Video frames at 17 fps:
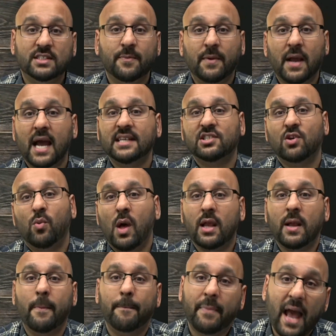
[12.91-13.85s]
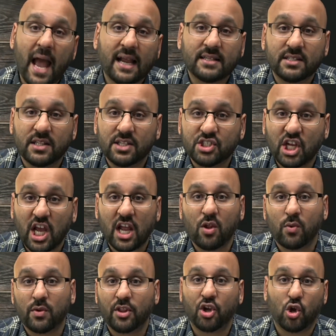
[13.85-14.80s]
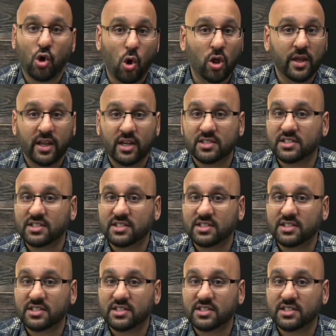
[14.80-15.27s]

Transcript: up guys and welcome back to the channel where the goal here is